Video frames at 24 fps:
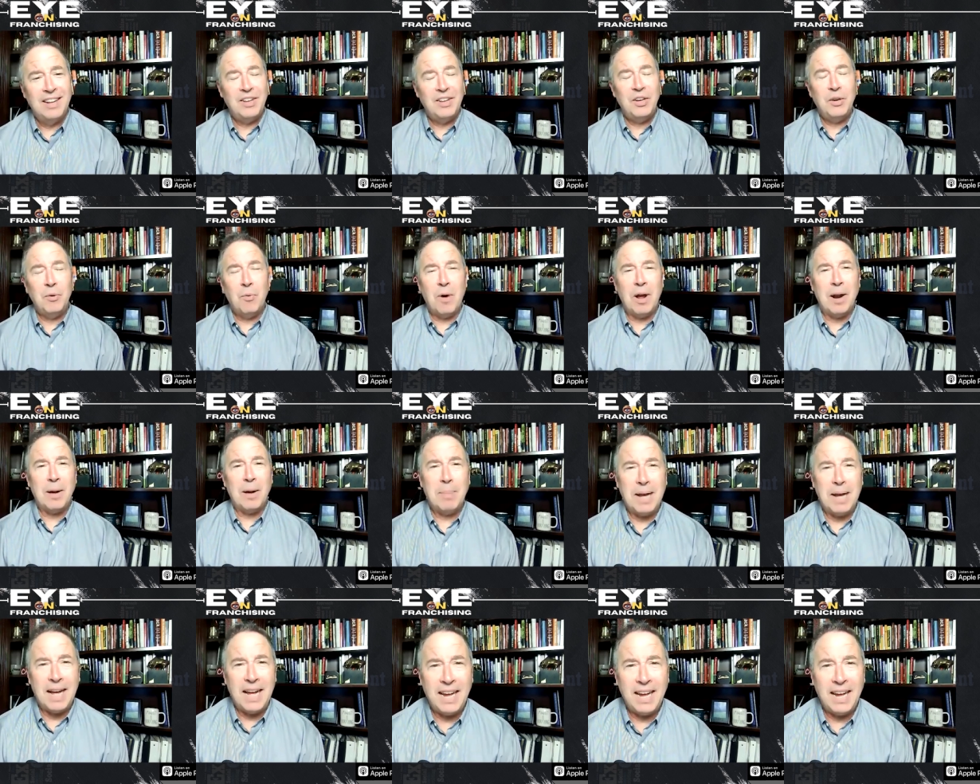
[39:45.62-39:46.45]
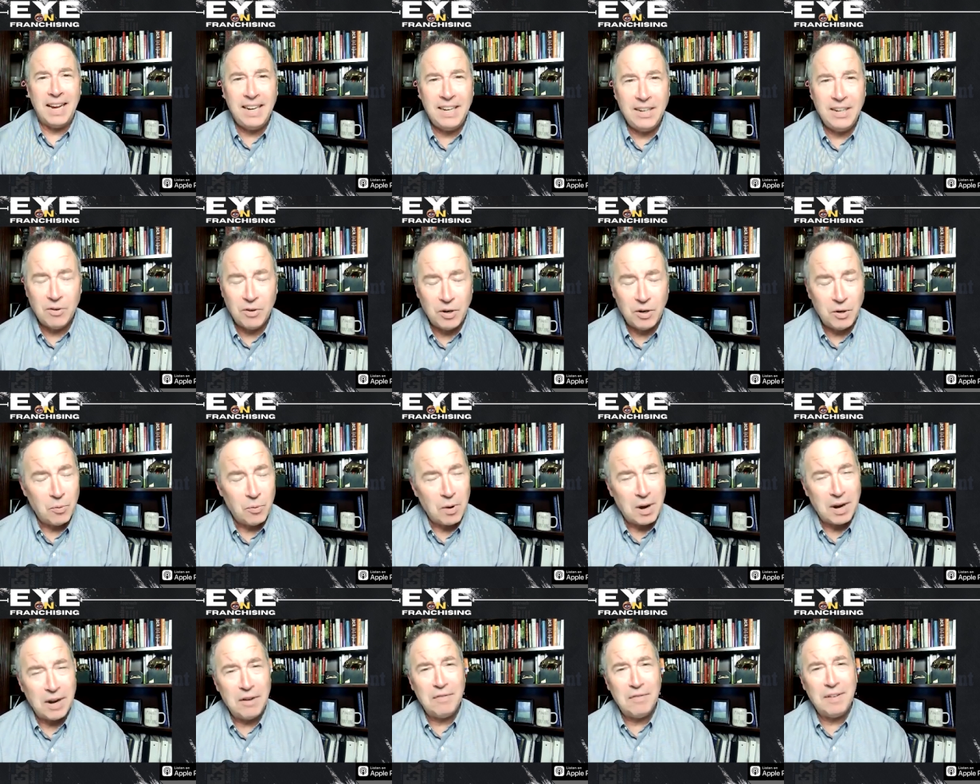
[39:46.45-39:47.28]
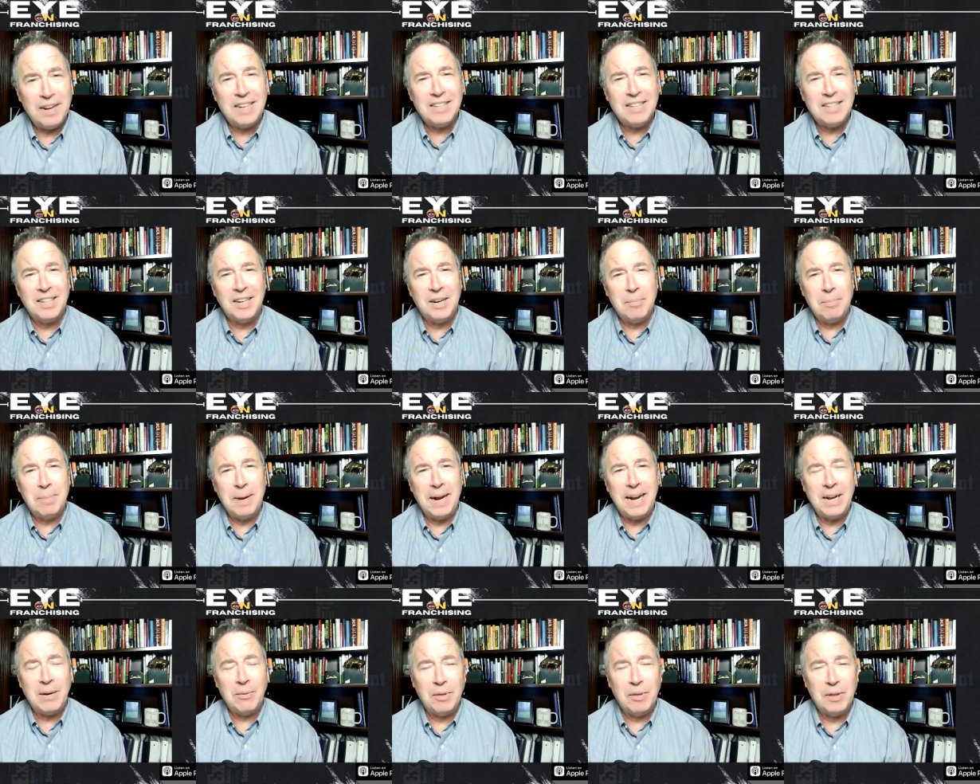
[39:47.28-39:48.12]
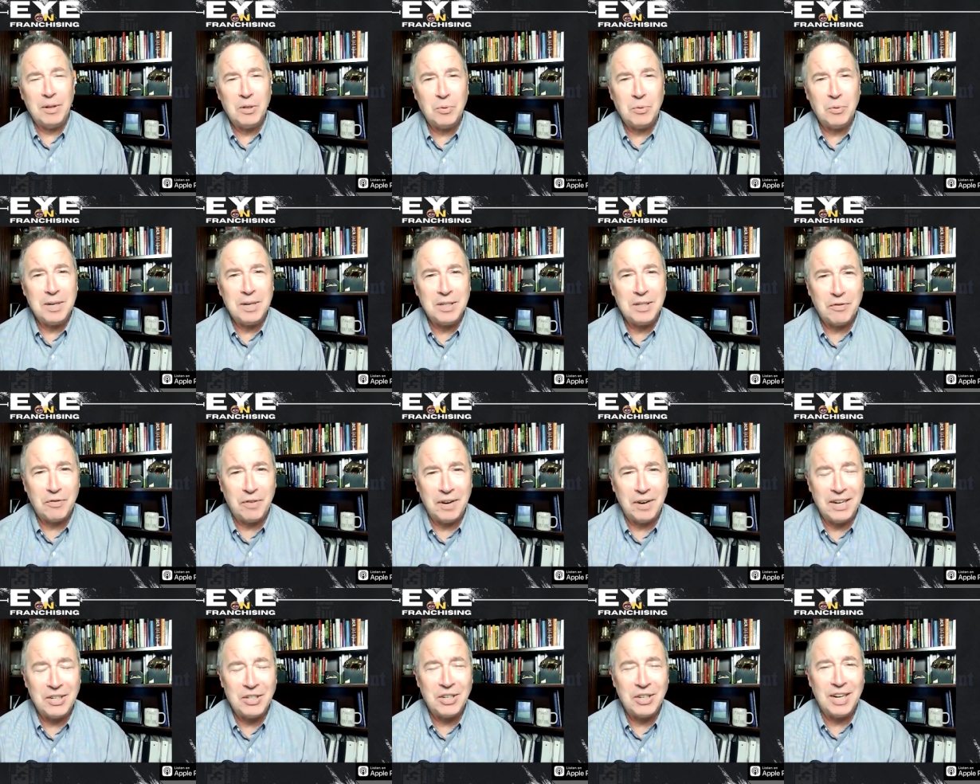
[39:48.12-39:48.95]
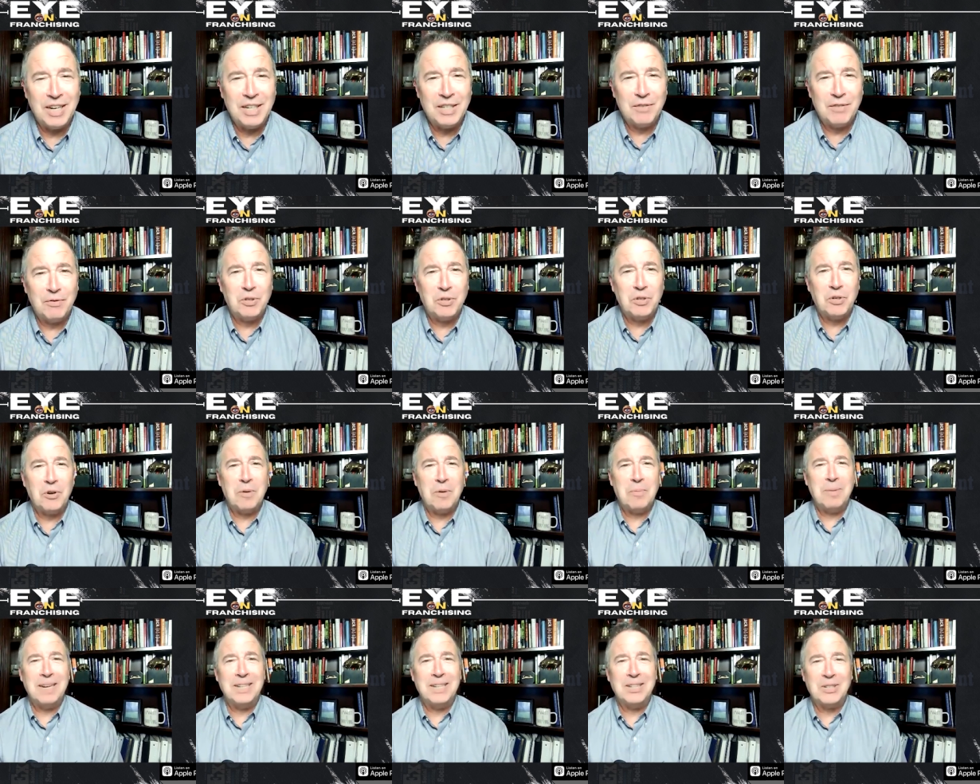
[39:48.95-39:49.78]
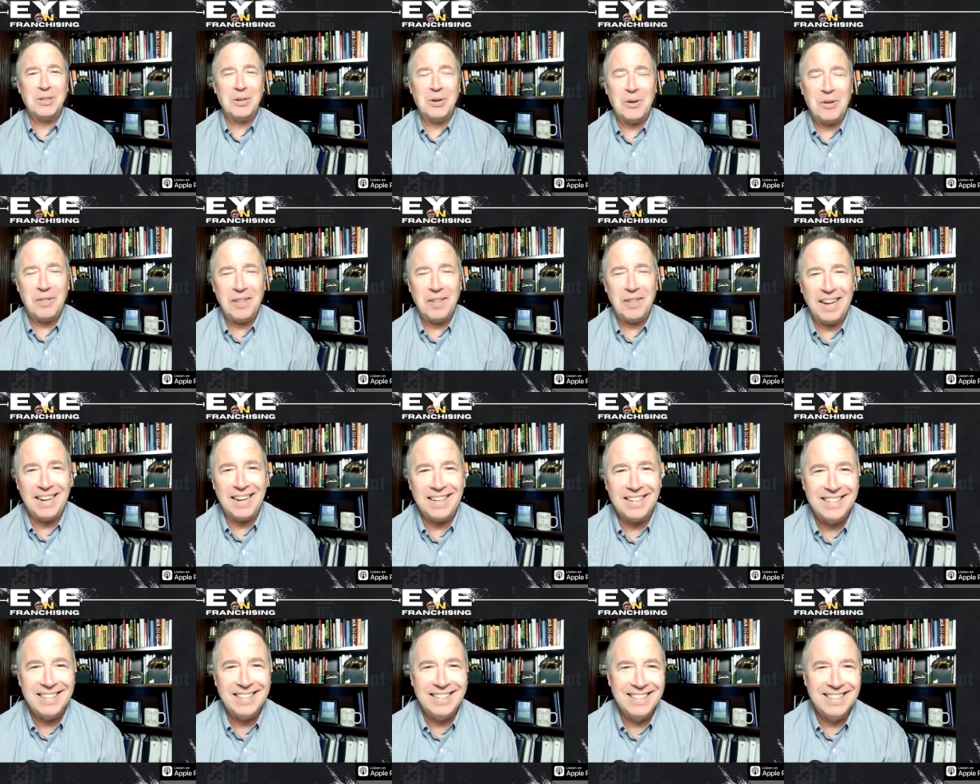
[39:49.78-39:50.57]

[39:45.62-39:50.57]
you want to buy or you want to invest in a Painting with a Twist franchise for sure, based on all that. Yep,